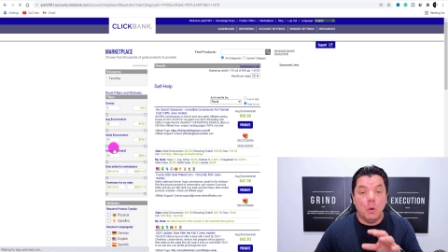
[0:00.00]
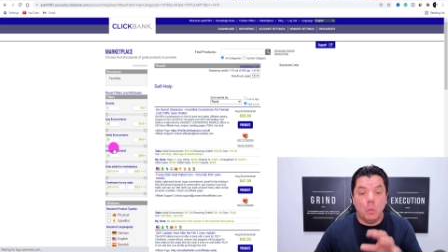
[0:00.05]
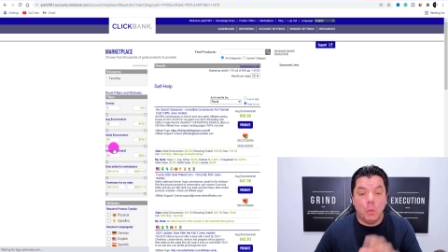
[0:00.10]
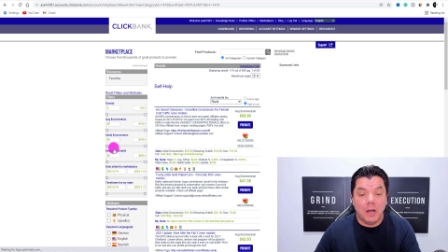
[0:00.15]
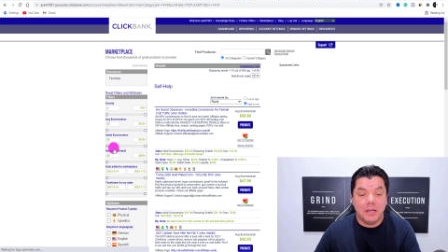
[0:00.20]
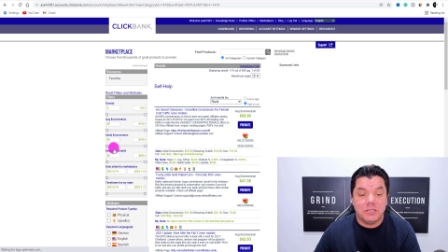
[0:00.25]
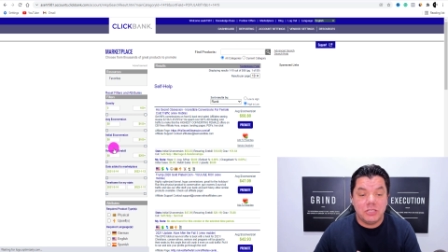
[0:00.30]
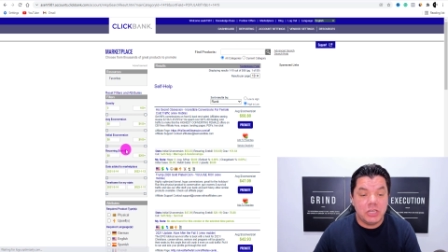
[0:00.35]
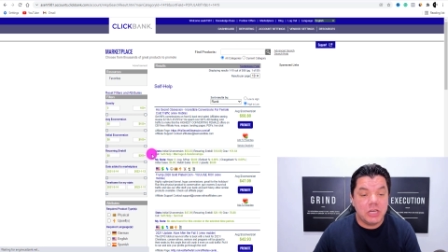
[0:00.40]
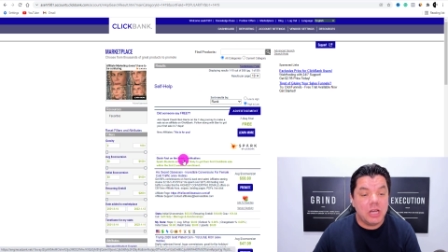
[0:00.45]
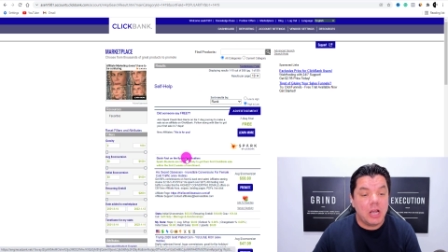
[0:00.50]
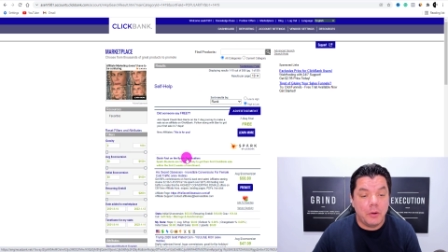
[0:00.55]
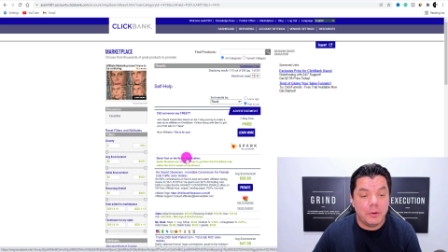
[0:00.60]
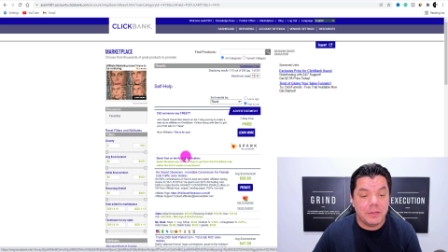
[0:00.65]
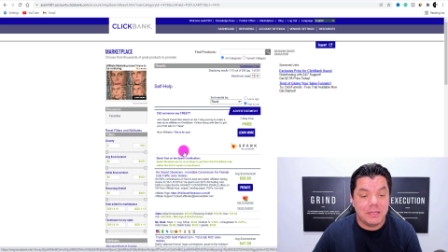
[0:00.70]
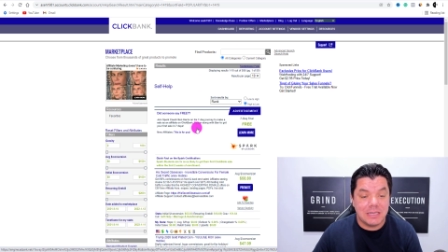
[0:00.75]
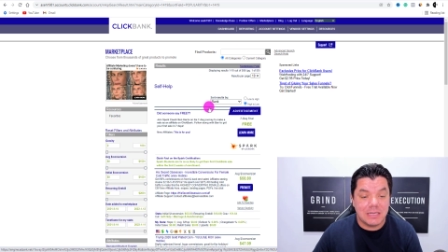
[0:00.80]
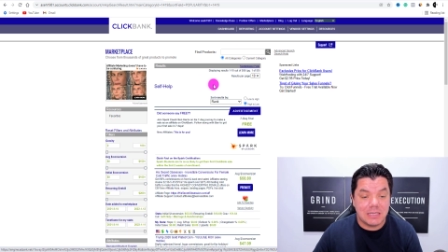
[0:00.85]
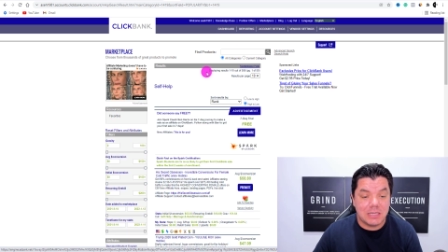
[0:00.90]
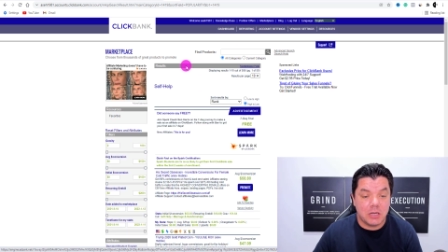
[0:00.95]
Once you go
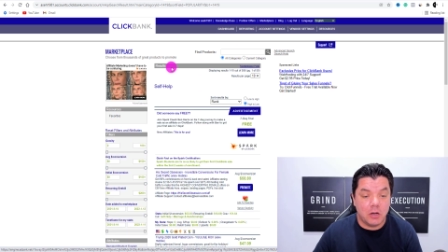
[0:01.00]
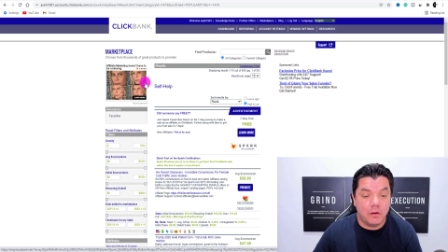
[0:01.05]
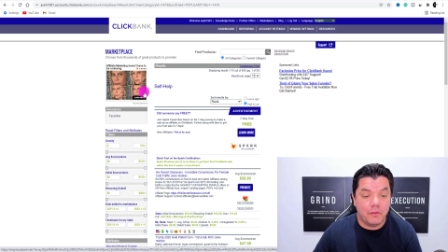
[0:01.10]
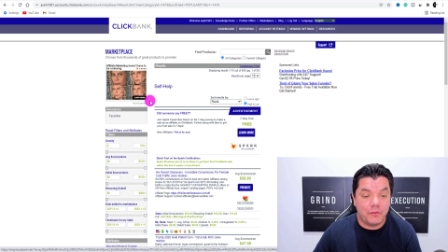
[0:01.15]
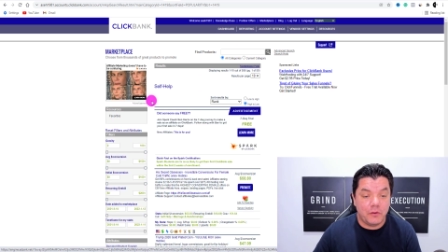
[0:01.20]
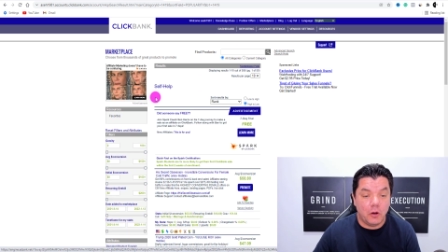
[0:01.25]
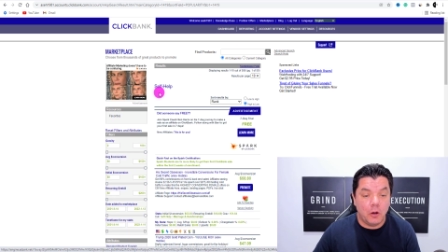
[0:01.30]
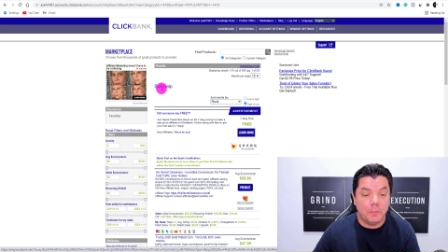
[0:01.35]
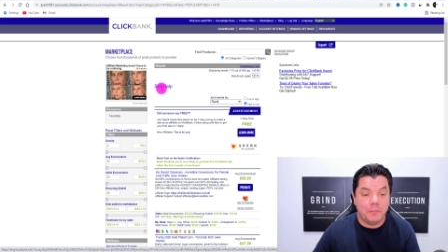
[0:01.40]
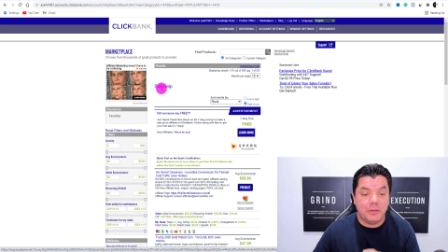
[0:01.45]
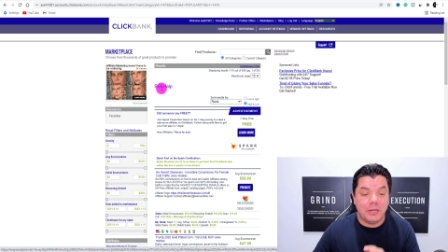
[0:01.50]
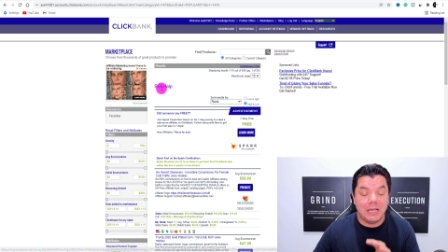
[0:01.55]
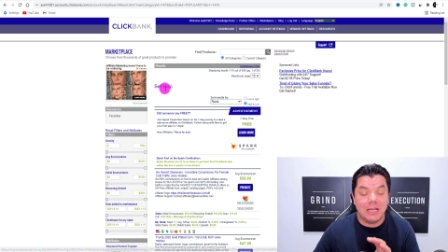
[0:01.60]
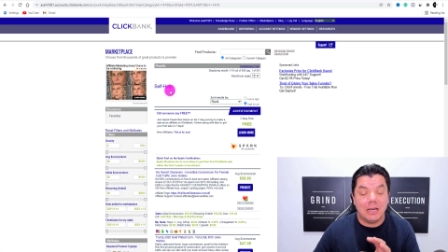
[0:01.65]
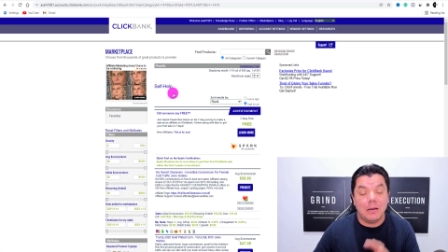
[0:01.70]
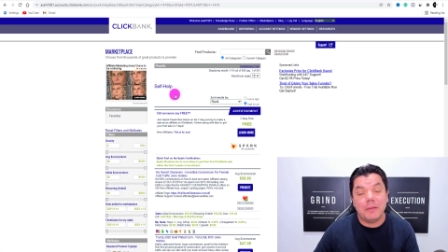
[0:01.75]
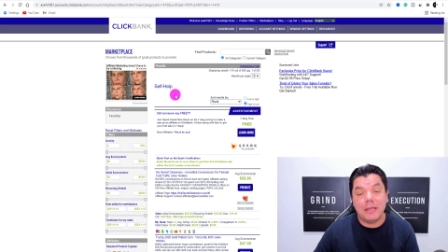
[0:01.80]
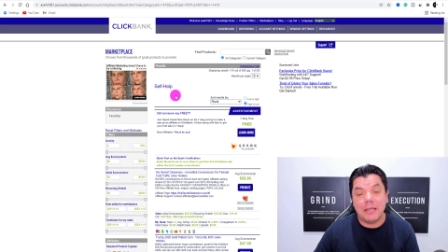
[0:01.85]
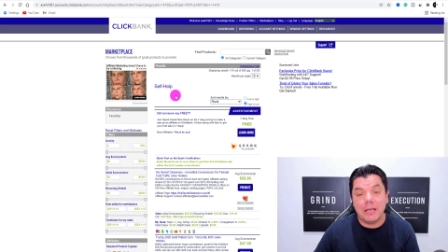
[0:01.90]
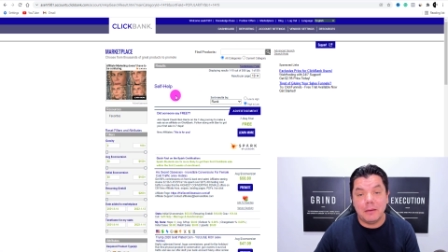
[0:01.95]
into self-help, you're going
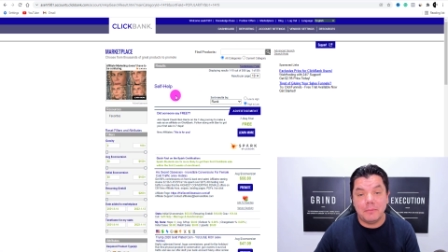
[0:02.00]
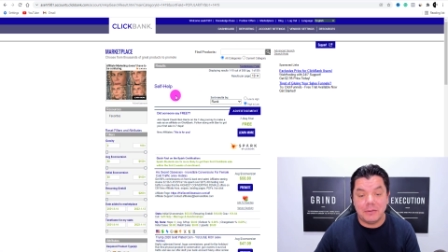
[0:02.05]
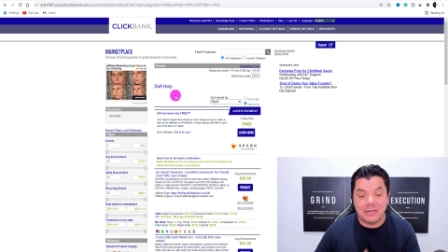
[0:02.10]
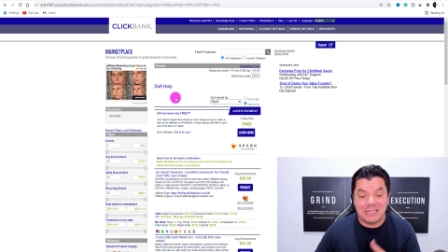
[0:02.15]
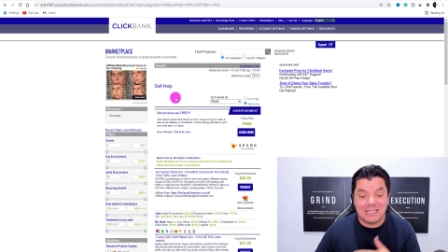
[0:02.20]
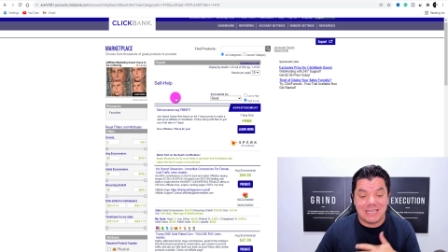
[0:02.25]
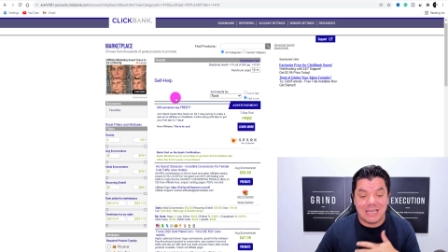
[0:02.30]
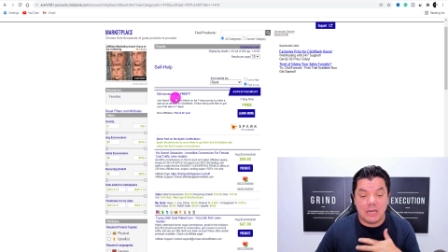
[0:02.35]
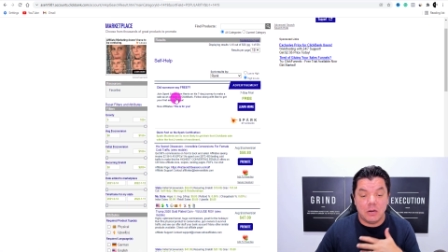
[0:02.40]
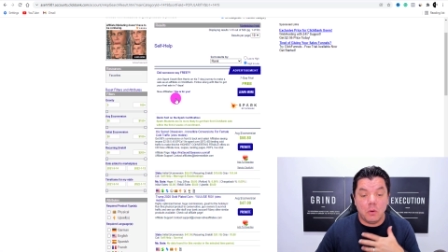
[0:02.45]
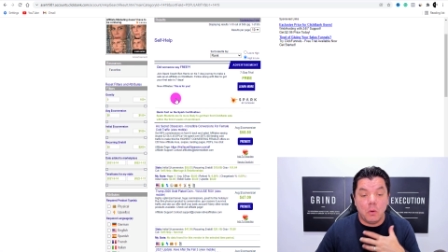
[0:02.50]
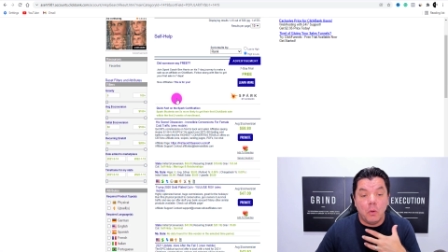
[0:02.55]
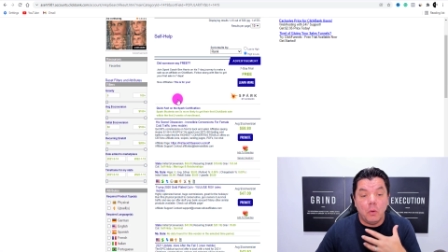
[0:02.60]
to be able to see